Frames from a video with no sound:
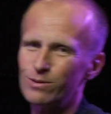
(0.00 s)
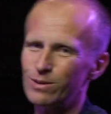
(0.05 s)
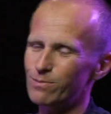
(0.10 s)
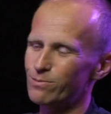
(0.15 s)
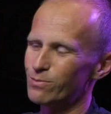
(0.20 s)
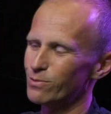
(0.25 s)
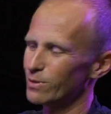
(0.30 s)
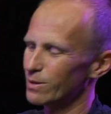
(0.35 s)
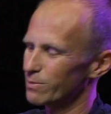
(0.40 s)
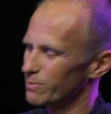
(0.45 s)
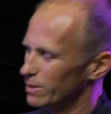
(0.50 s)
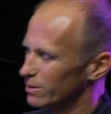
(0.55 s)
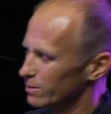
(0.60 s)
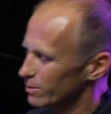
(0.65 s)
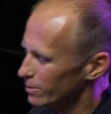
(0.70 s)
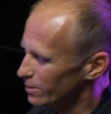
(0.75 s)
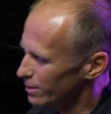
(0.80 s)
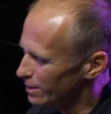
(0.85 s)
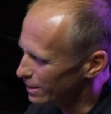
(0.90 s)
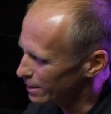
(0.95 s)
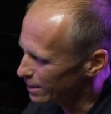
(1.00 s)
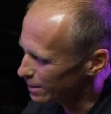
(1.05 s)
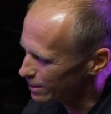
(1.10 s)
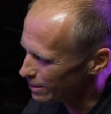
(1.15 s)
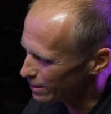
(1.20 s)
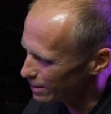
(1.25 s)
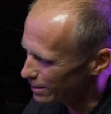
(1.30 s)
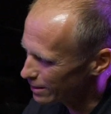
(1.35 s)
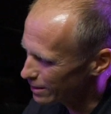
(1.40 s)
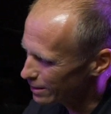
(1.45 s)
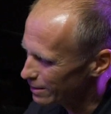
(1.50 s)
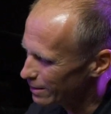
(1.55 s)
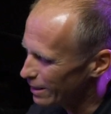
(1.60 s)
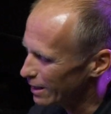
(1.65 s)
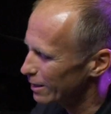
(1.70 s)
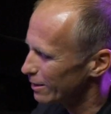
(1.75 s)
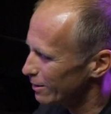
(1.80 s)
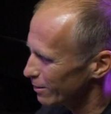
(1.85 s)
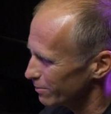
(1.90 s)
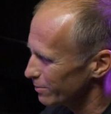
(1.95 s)
the book, but you're gonna.
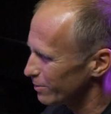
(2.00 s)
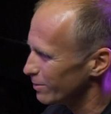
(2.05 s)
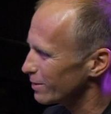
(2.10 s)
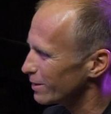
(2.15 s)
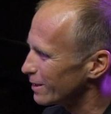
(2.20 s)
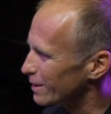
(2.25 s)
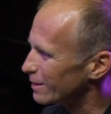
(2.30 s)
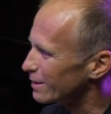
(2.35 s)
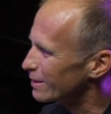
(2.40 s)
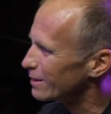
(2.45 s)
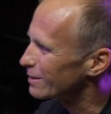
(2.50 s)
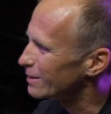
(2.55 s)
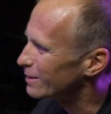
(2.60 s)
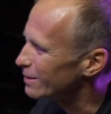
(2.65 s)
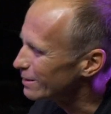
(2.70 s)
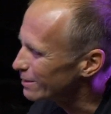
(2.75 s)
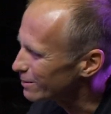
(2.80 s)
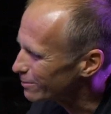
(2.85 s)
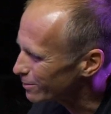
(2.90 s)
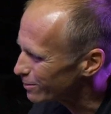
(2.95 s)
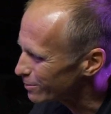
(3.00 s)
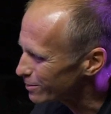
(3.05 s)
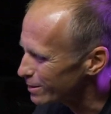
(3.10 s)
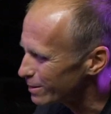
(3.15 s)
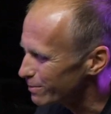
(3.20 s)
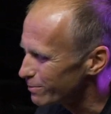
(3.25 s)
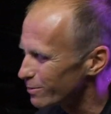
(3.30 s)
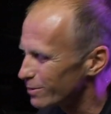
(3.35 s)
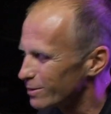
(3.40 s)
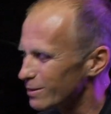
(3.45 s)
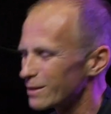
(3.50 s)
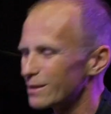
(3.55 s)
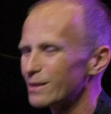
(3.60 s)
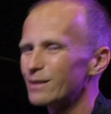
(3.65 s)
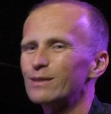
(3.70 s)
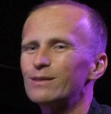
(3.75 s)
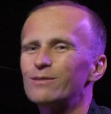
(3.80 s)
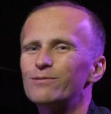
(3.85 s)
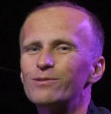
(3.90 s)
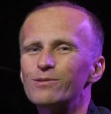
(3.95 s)
I hope you're gonna introduce the book in
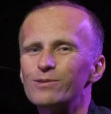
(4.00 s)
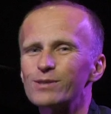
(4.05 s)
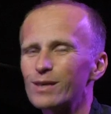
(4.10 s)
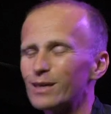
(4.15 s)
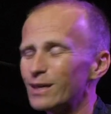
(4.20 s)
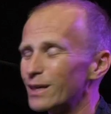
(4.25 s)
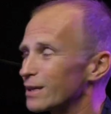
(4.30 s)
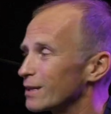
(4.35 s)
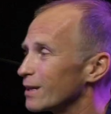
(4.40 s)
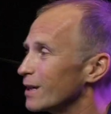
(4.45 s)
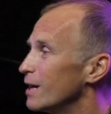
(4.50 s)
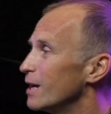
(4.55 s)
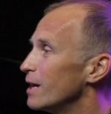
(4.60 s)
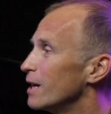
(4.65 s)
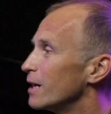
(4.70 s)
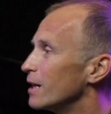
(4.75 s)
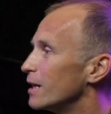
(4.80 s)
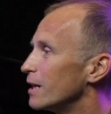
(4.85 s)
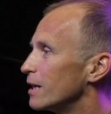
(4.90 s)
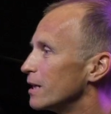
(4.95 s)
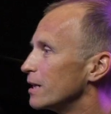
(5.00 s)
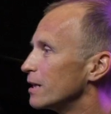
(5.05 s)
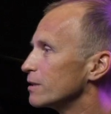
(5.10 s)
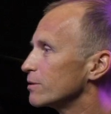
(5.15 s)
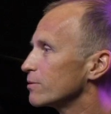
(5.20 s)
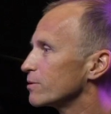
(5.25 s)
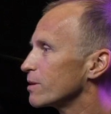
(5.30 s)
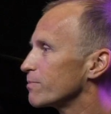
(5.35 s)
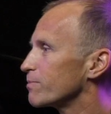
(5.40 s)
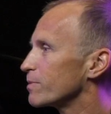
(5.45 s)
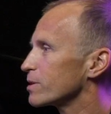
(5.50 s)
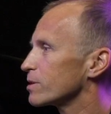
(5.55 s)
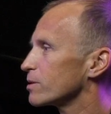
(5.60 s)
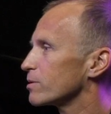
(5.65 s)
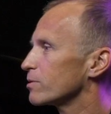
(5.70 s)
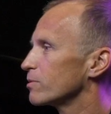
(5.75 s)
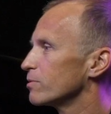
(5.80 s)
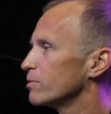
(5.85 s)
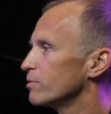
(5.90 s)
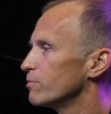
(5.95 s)
a few seconds. You're the
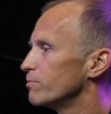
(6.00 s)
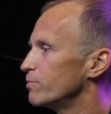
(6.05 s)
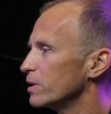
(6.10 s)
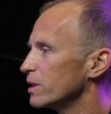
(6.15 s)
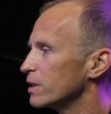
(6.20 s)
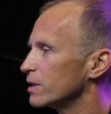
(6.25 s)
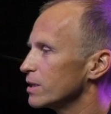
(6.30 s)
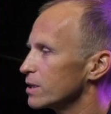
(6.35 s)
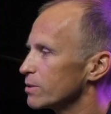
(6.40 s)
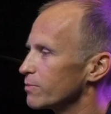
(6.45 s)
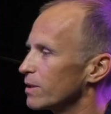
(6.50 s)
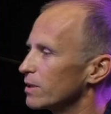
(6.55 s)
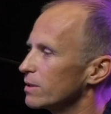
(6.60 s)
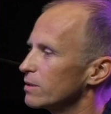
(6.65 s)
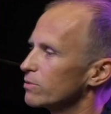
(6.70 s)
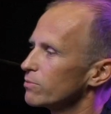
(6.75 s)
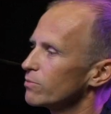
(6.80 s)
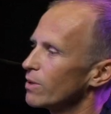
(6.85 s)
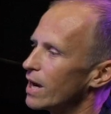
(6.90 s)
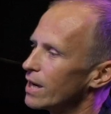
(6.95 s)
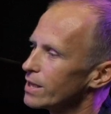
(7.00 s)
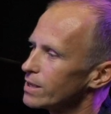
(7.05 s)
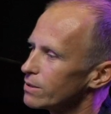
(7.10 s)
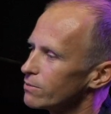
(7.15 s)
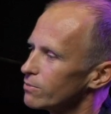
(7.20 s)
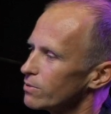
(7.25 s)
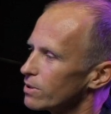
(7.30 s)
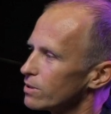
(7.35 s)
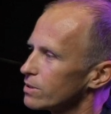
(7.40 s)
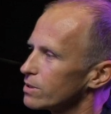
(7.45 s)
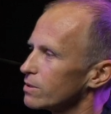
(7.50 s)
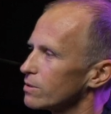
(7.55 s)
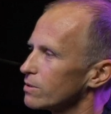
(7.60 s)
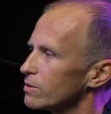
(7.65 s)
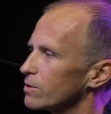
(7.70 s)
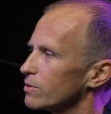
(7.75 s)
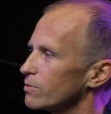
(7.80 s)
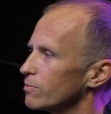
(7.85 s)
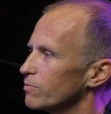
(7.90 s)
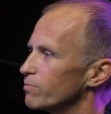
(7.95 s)
person who bring this one into Agile world.
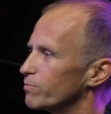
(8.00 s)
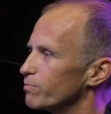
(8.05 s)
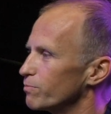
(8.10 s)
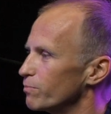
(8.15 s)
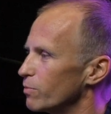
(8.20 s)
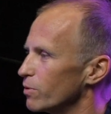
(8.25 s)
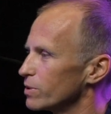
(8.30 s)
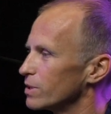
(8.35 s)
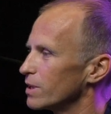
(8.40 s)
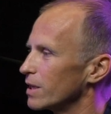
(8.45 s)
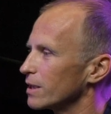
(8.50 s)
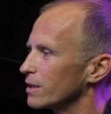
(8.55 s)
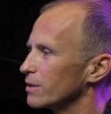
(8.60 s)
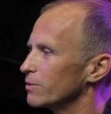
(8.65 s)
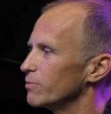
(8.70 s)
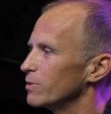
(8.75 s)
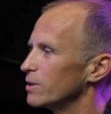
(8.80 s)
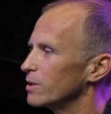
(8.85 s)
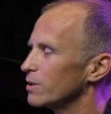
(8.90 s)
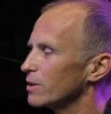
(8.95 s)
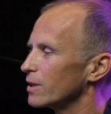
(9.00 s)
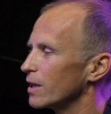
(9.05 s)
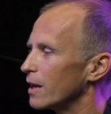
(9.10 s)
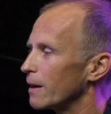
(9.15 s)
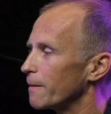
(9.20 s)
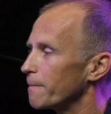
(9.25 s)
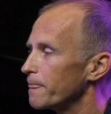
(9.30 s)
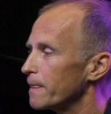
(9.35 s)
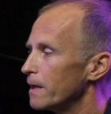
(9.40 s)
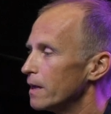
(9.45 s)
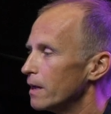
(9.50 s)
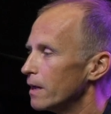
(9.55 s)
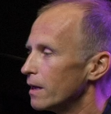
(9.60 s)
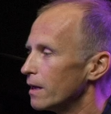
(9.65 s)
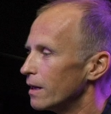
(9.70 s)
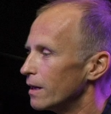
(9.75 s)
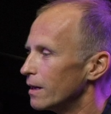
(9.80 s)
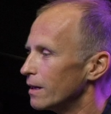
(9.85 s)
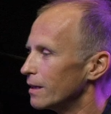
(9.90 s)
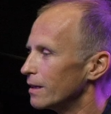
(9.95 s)
So most likely we're gonna
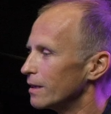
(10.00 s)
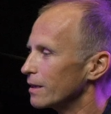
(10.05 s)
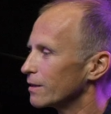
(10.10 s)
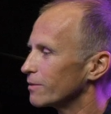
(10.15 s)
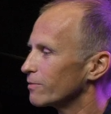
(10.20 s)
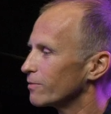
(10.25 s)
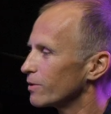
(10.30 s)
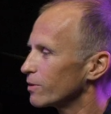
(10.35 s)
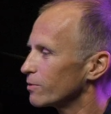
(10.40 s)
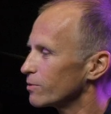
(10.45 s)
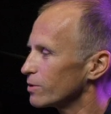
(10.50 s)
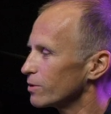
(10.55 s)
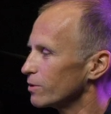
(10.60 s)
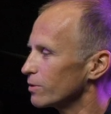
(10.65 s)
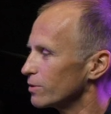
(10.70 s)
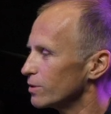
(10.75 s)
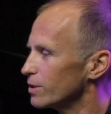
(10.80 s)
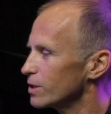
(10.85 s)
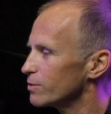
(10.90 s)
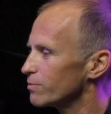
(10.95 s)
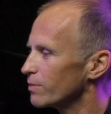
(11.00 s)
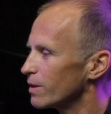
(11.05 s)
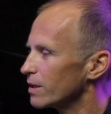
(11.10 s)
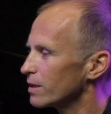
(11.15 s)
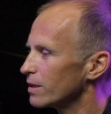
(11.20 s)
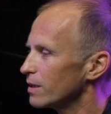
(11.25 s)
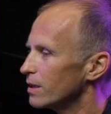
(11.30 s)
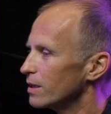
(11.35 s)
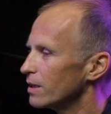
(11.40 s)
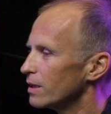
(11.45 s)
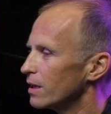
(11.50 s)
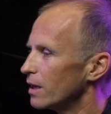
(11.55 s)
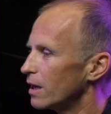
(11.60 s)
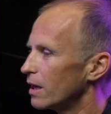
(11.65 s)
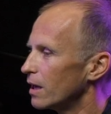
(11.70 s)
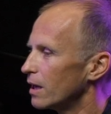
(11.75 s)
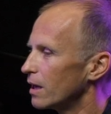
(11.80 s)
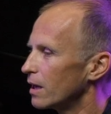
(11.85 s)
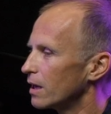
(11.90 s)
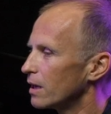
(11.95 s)
focus on this one.
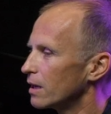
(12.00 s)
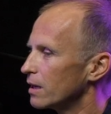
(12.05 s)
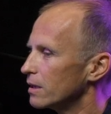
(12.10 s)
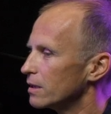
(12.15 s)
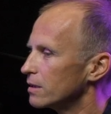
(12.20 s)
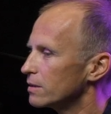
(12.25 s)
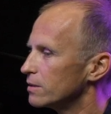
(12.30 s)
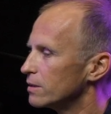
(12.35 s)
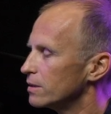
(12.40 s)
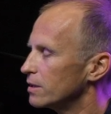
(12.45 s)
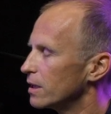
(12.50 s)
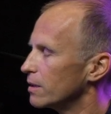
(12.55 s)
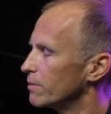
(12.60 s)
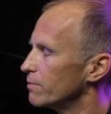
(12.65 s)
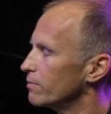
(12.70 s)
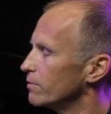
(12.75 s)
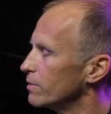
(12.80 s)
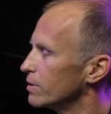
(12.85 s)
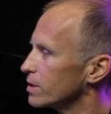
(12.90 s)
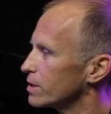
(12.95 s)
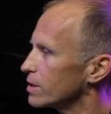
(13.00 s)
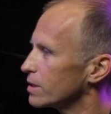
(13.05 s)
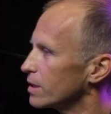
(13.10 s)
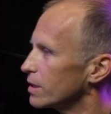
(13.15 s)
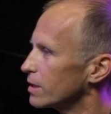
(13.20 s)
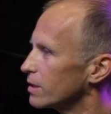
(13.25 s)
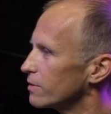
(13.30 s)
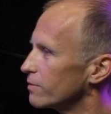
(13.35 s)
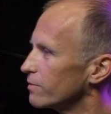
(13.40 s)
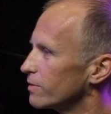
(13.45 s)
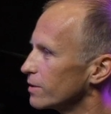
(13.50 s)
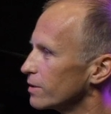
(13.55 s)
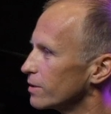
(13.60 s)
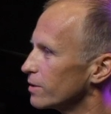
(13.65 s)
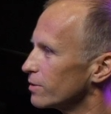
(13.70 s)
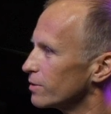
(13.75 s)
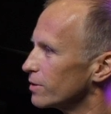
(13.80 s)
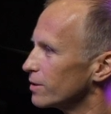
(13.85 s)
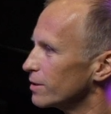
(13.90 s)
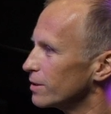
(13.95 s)
Did I miss anything
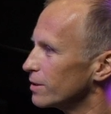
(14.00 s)
on the